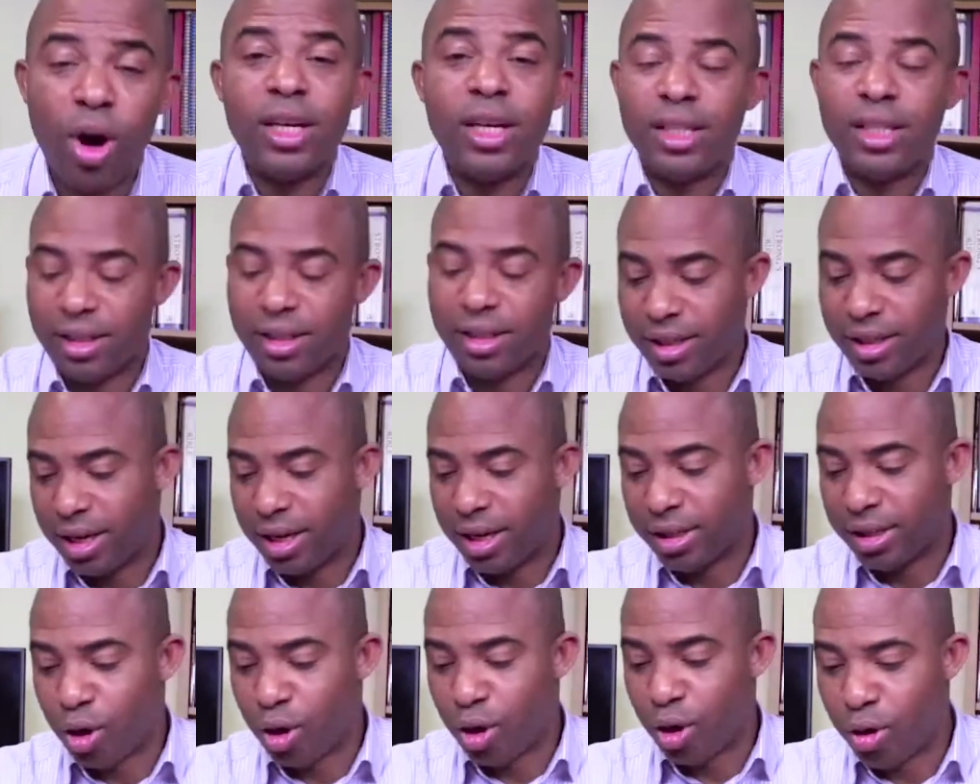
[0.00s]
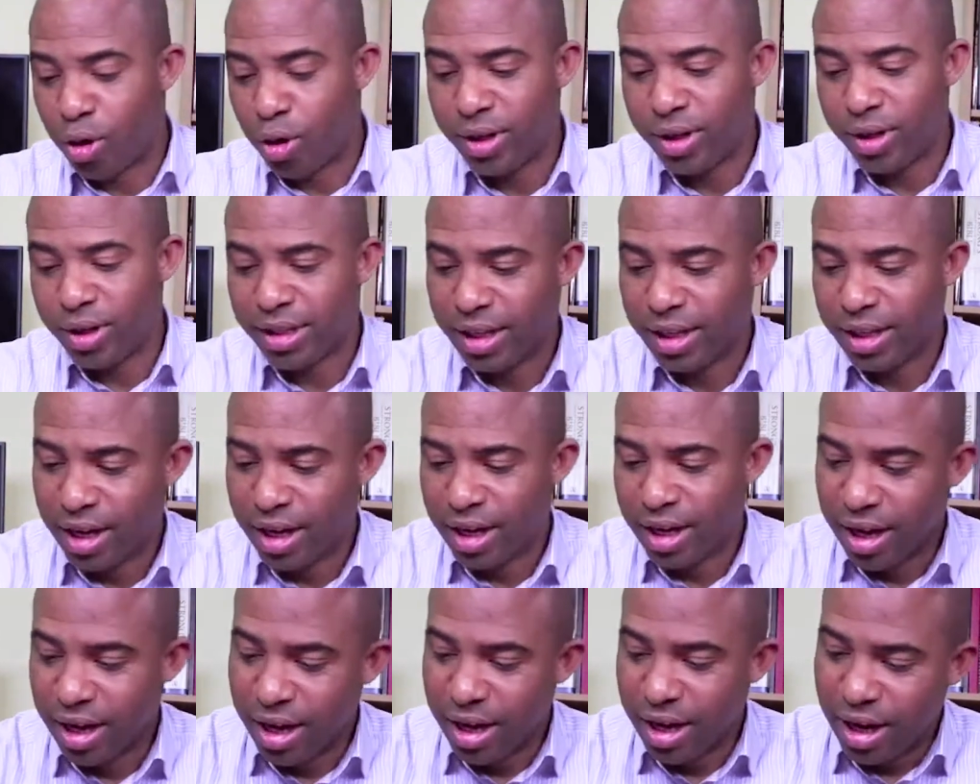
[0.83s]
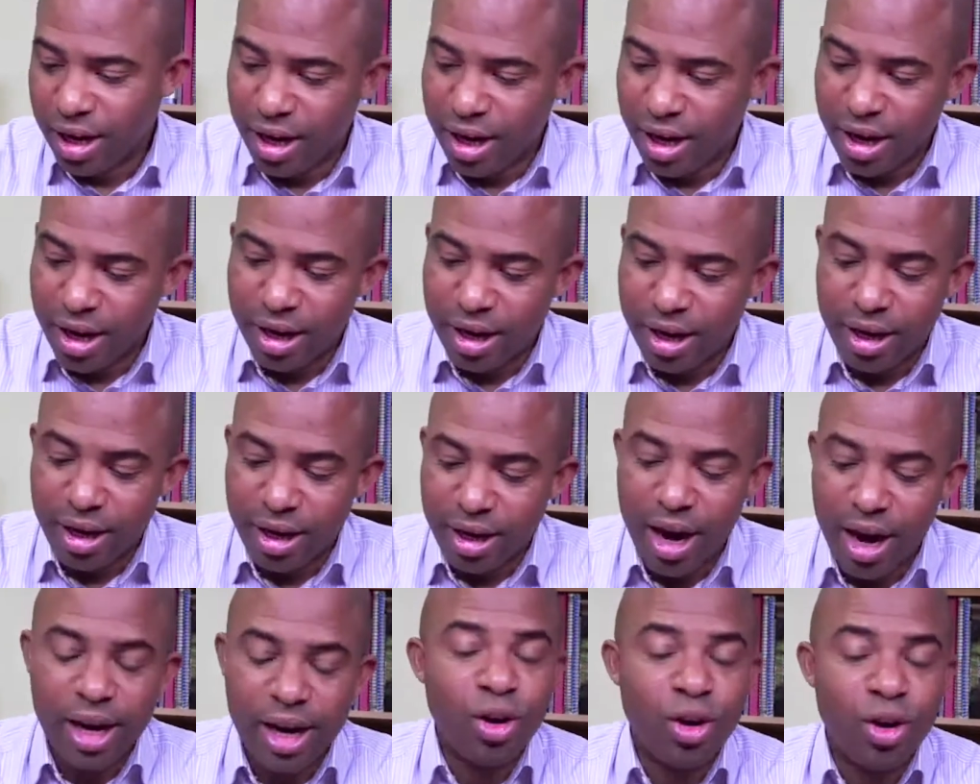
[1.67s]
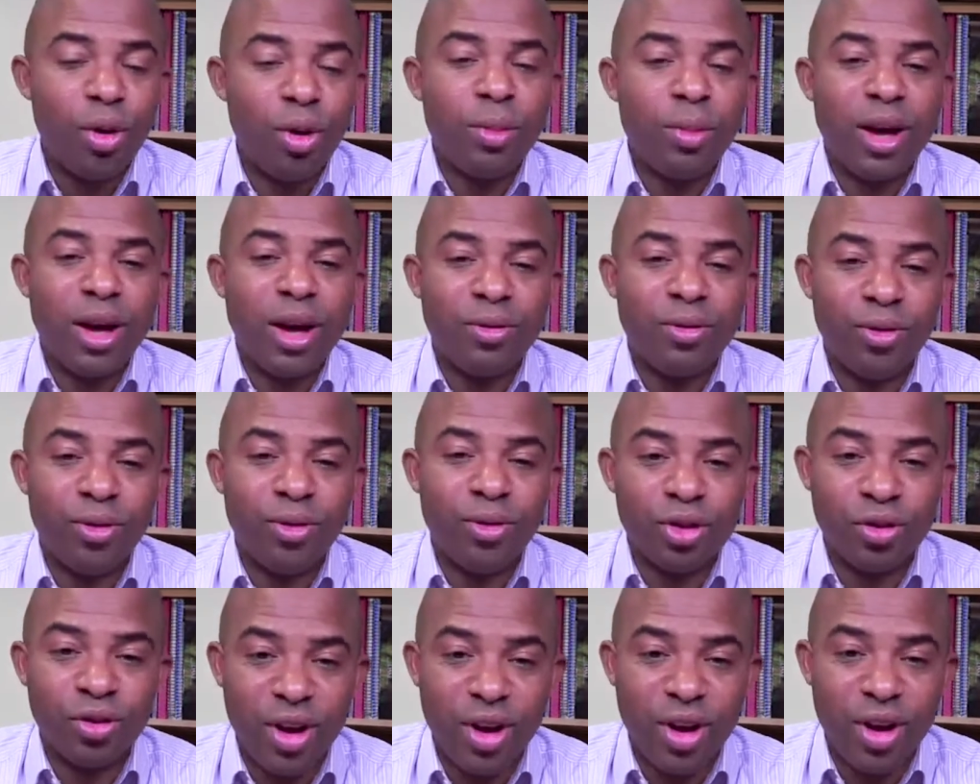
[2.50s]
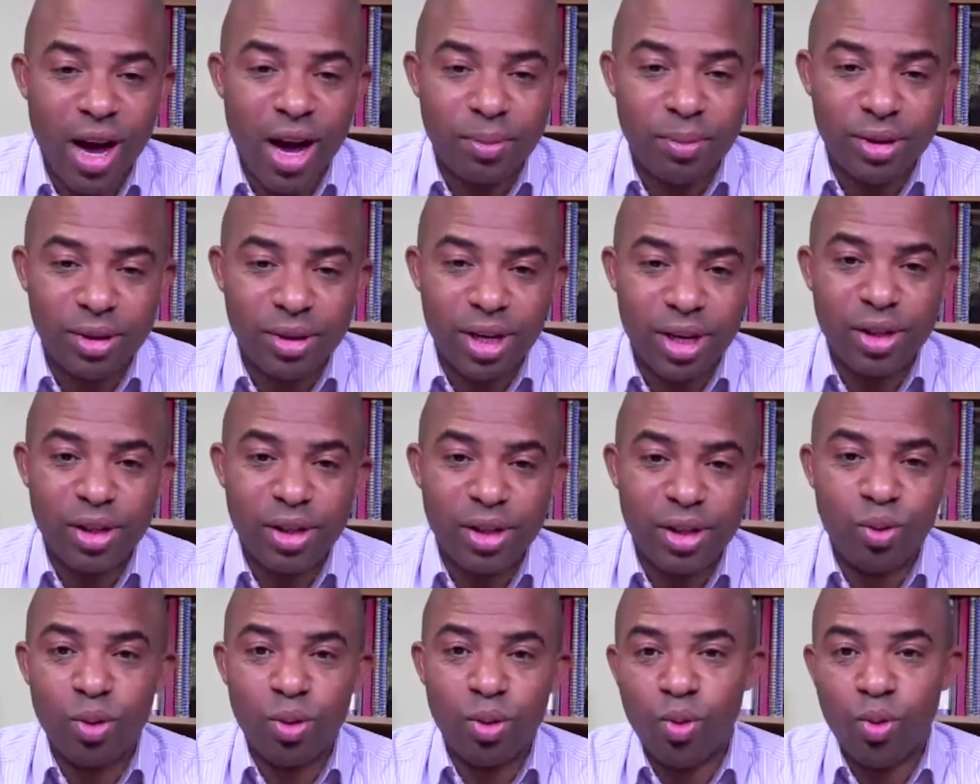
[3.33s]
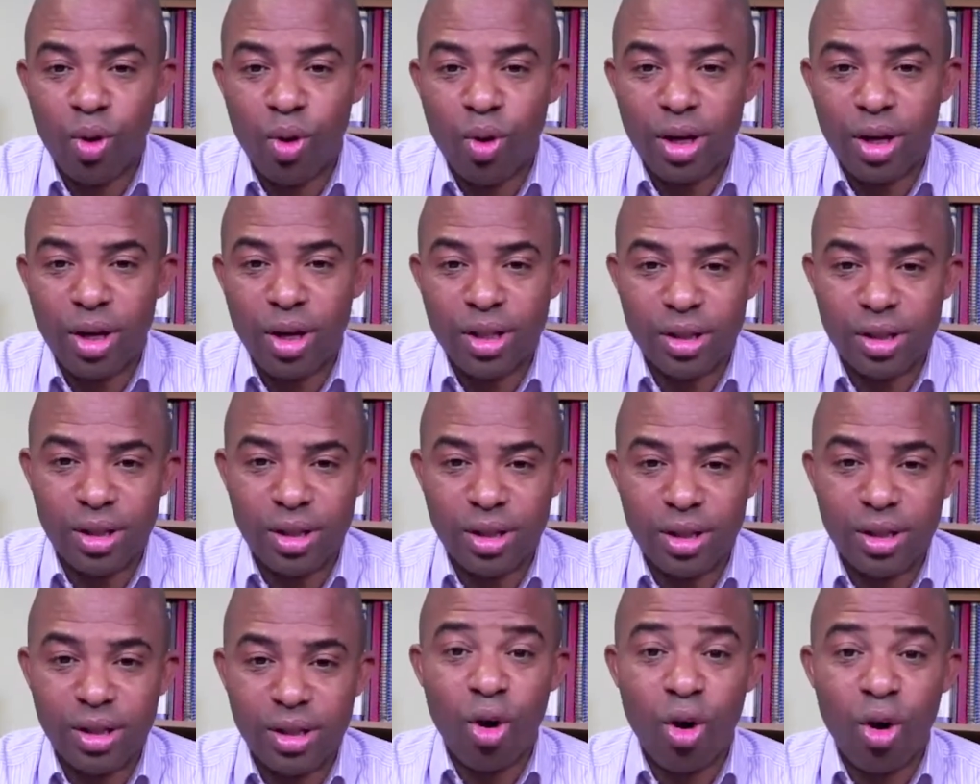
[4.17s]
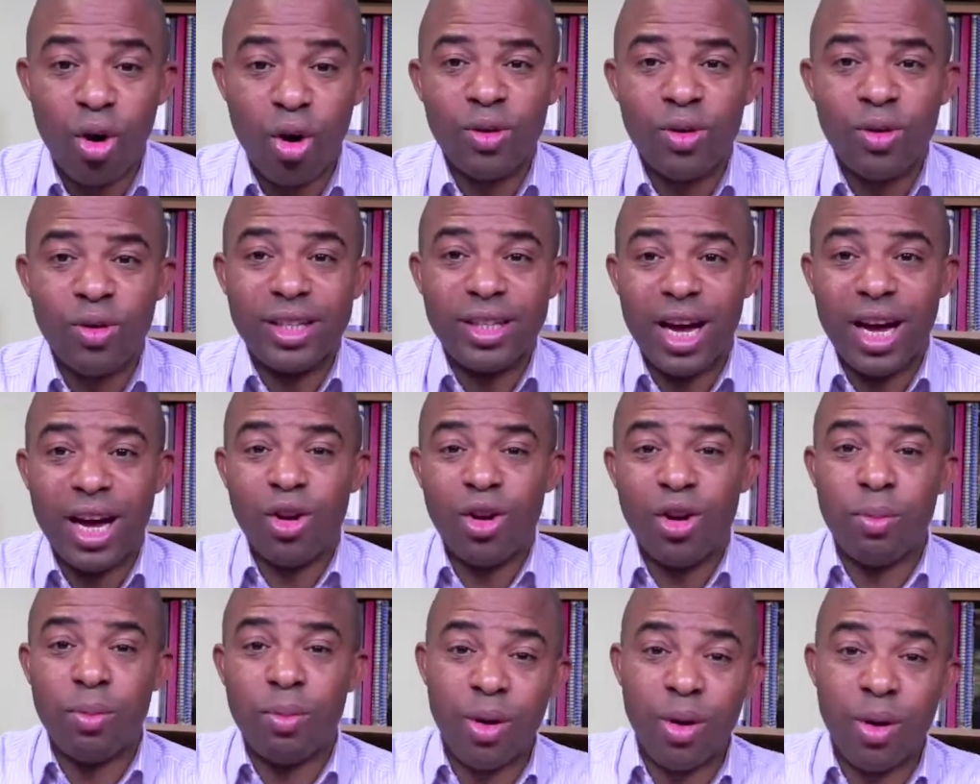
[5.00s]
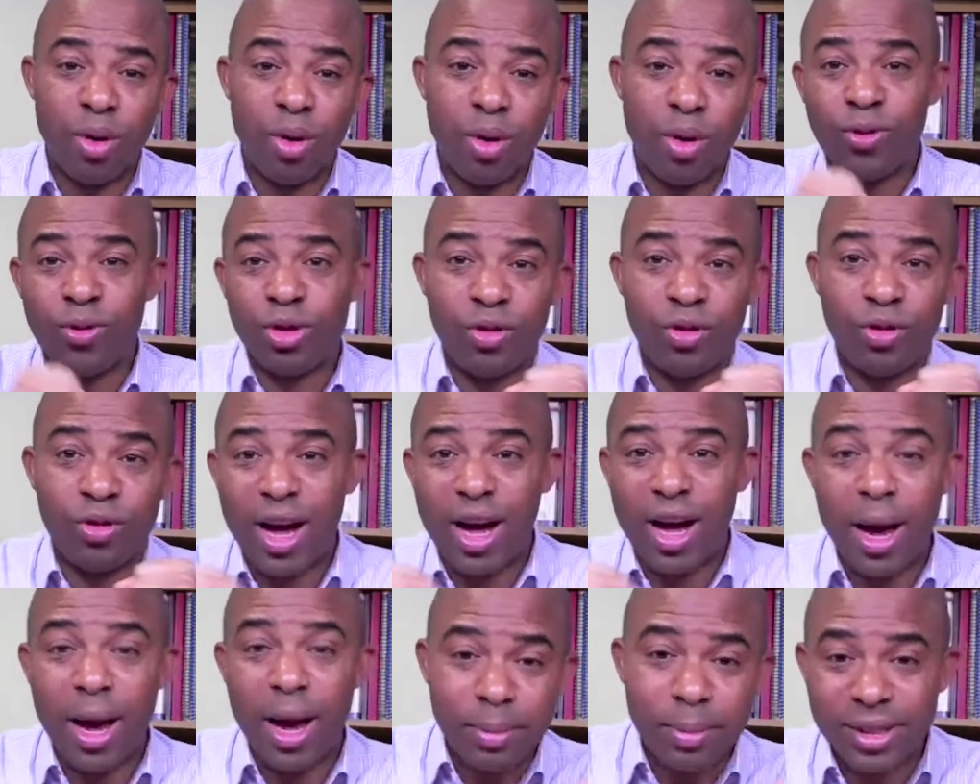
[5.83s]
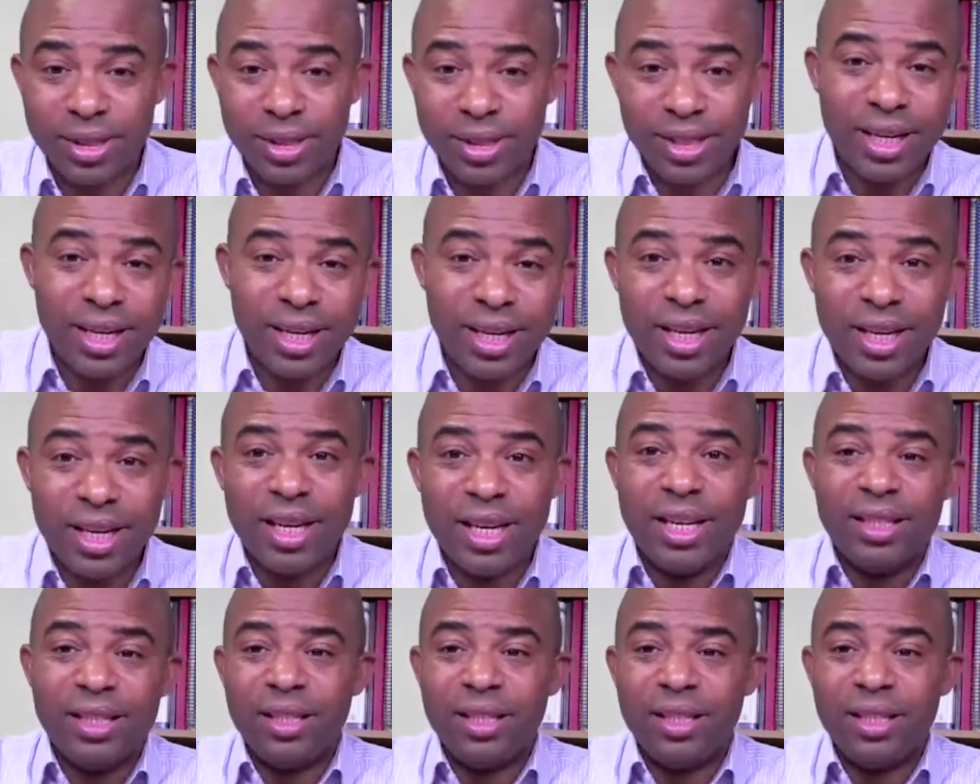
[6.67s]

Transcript: War is, uh, is a conflict uh, carried on by force of arms. That is what war is. It's a conflict carried on by what? Force of arms.